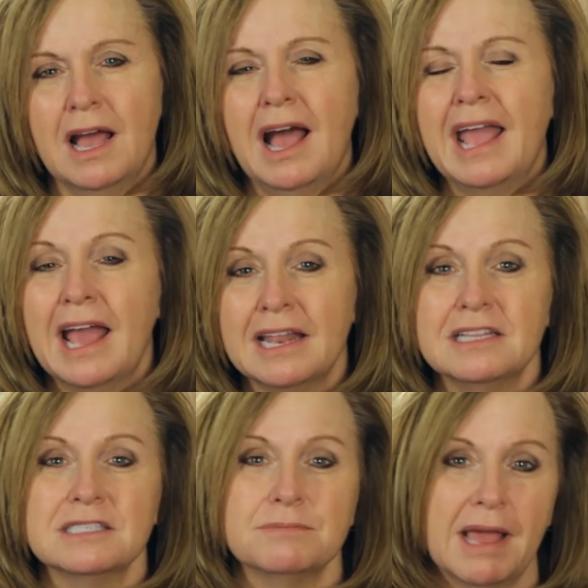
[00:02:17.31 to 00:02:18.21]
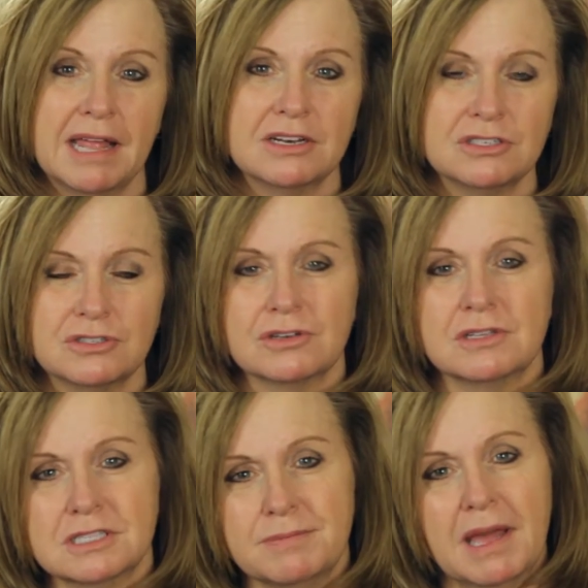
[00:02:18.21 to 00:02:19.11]
I had this manager
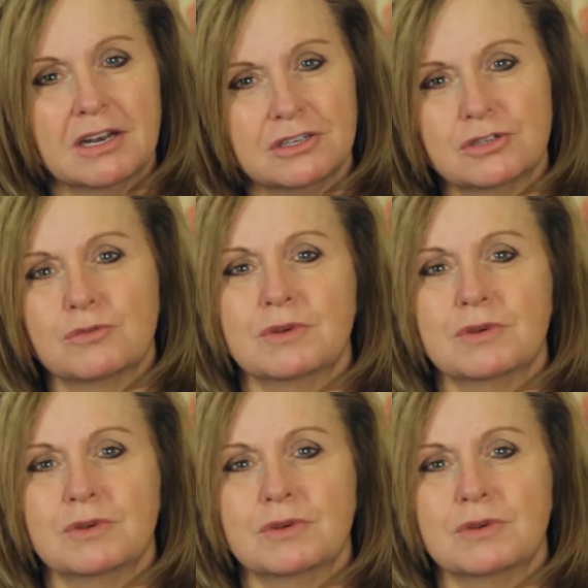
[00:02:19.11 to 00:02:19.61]
and this manager